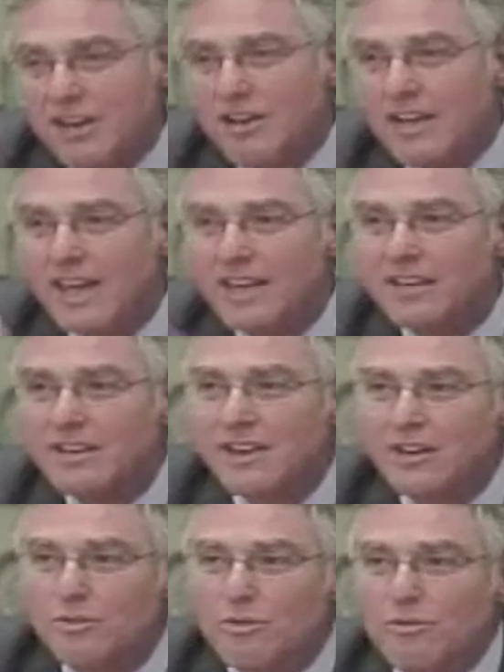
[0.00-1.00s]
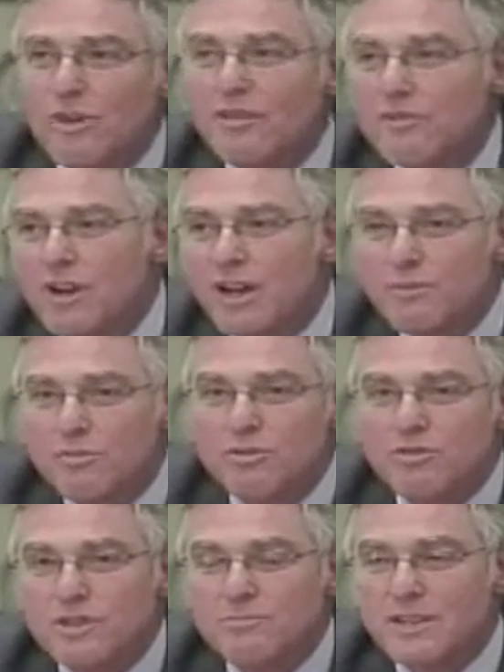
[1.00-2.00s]
Speed, for example, to stay
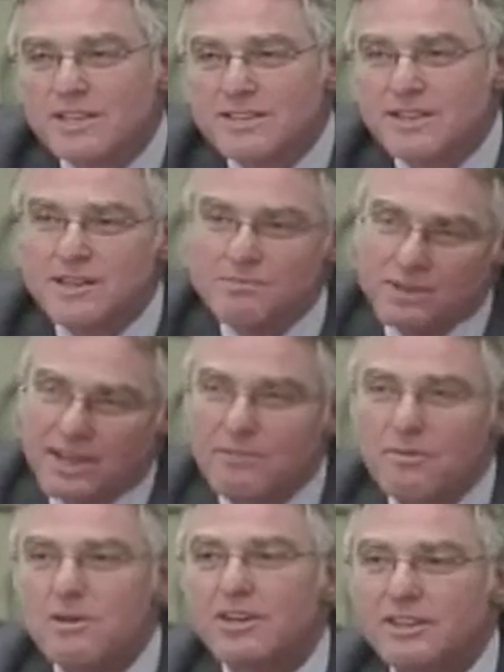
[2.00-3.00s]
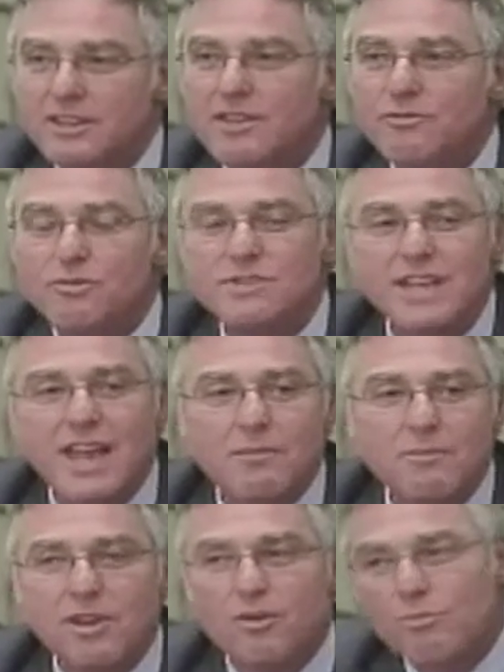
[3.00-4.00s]
awake, cocaine when they're looking
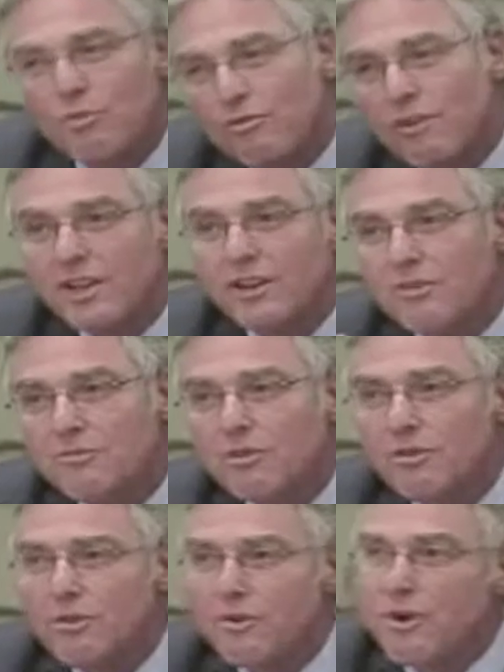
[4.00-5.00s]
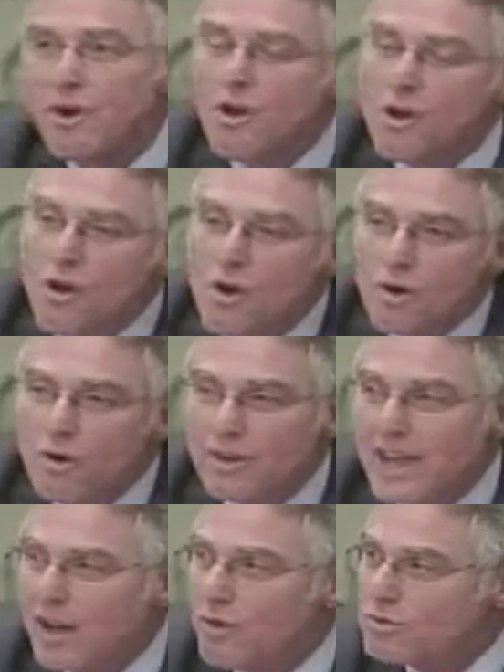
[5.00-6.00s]
for more
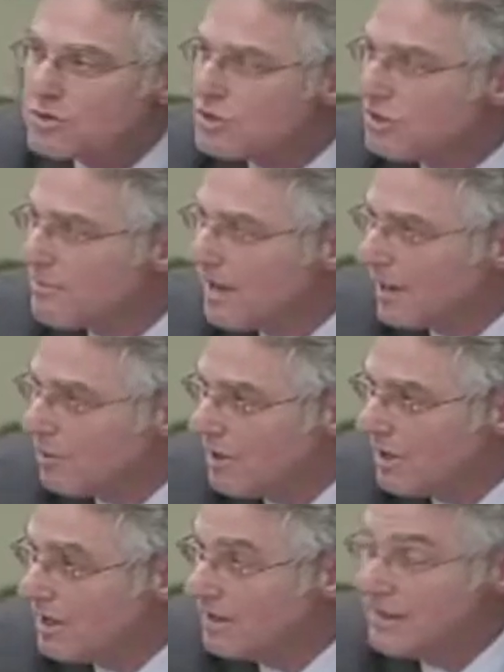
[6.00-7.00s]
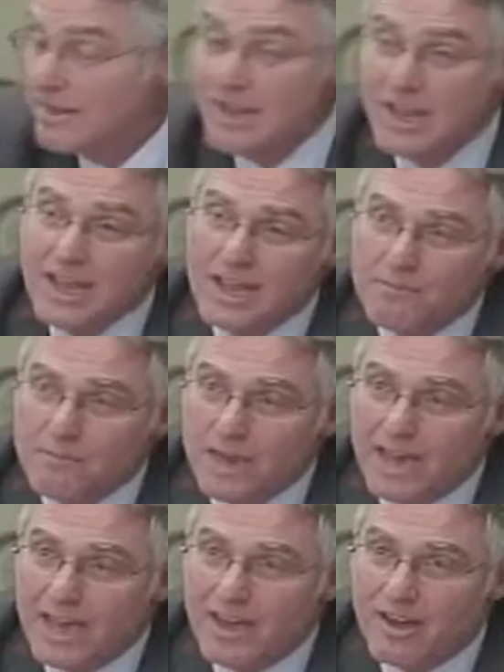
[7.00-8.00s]
pleasure, and then something else when
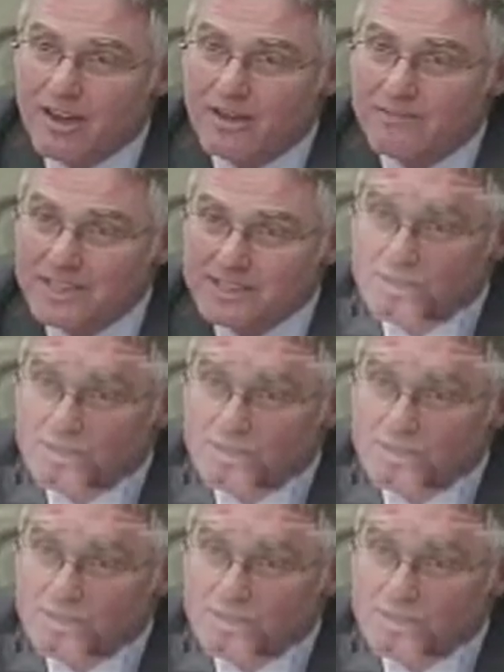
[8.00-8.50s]
they want to slow